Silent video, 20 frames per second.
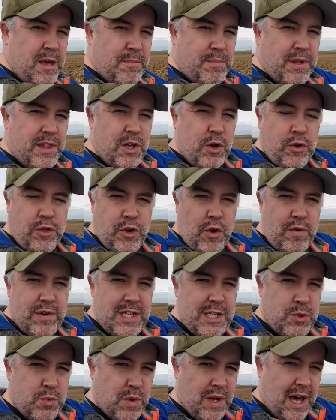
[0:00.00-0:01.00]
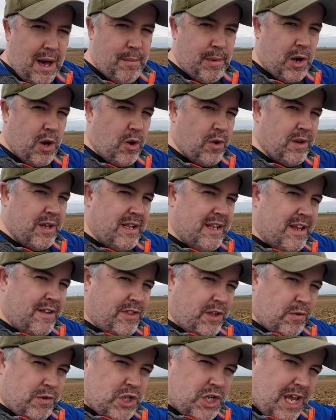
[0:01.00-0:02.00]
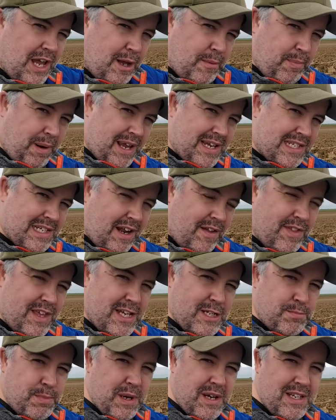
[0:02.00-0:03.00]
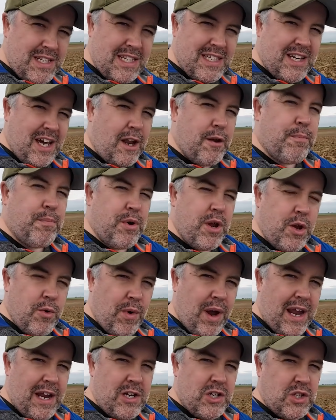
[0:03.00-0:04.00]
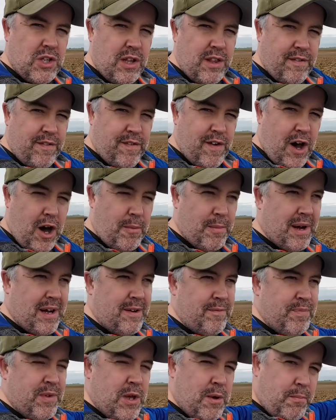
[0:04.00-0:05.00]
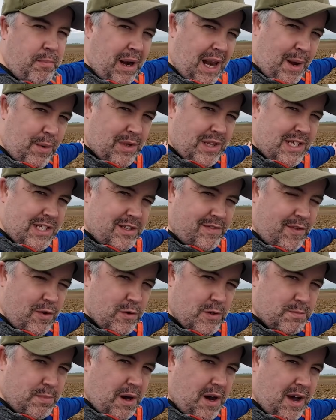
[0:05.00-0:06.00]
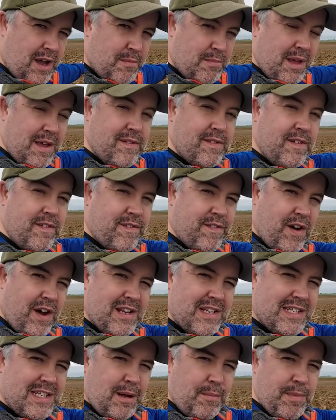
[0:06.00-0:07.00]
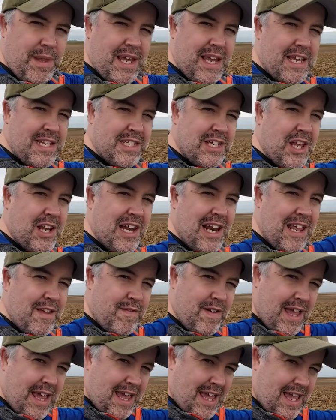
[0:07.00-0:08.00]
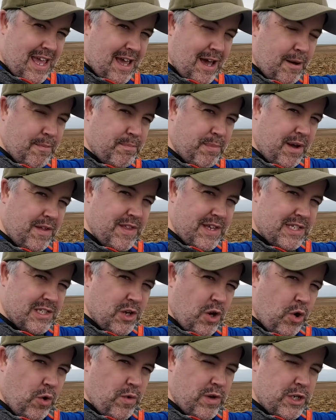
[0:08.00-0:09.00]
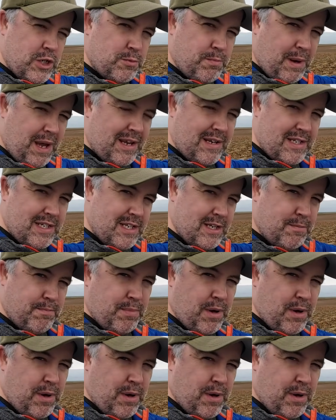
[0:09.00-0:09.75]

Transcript: but the authorities will come along, they'll check a place like this because it's kind of pre-arranged that the farmer ploughing these fields behind me, if he finds something, he's going to leave it here by this orange painted